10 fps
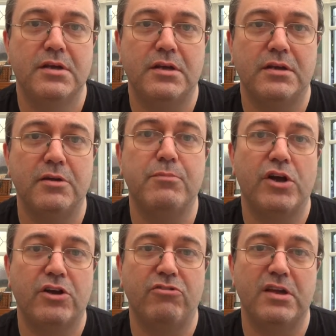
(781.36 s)
you know, my
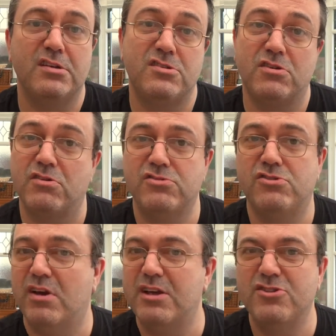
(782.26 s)
career to
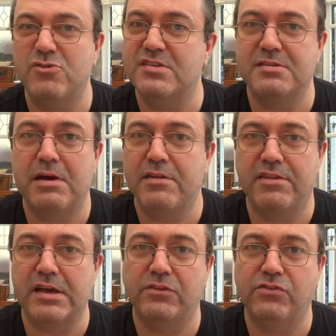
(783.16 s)
concentrate on doing some other
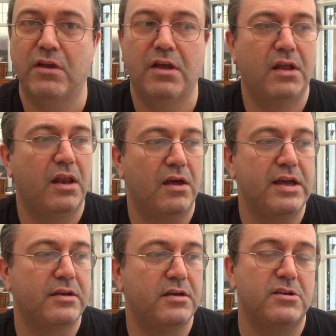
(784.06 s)
things,
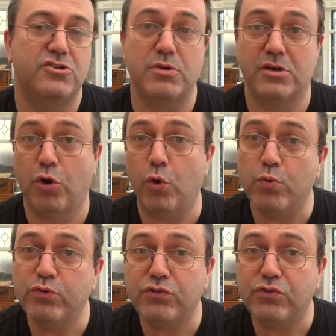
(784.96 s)
like doing a
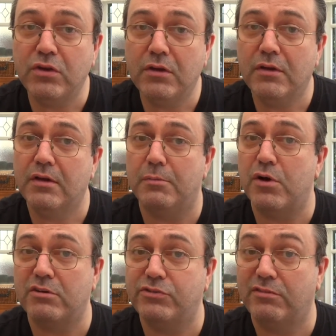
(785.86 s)
course,
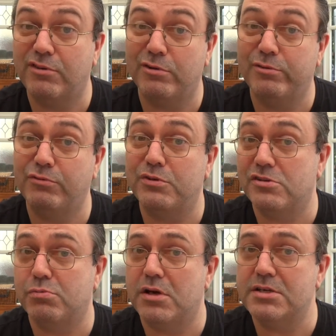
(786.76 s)
Microsoft course, which
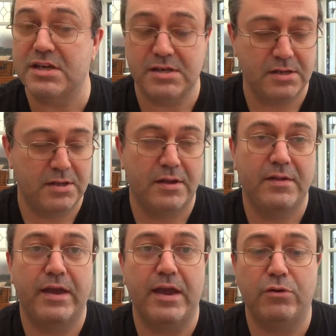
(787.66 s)
is what I did,
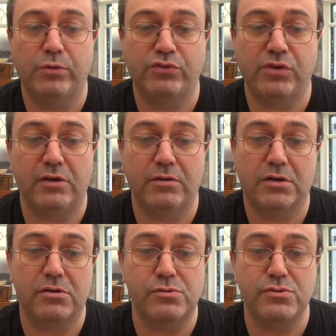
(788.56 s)
and also
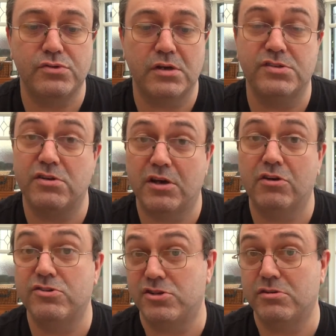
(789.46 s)
a
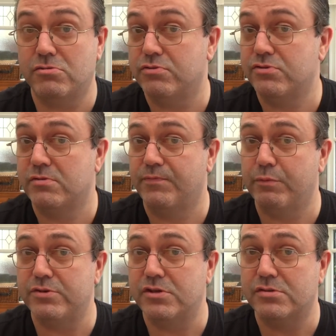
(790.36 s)
psychology course,
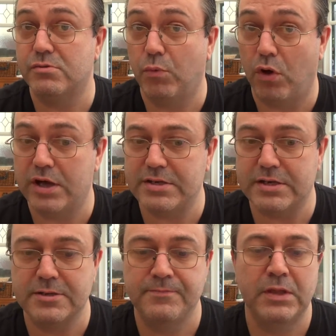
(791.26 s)
which is what I
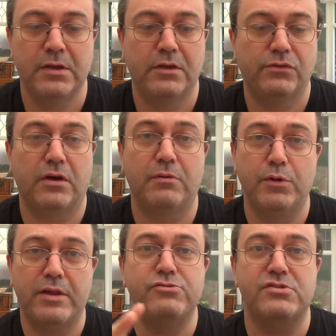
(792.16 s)
did. So I
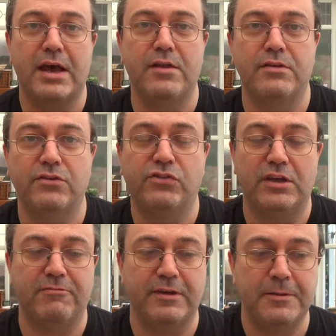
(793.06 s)
put those down on the
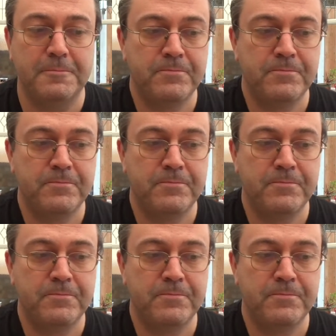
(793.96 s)
CV,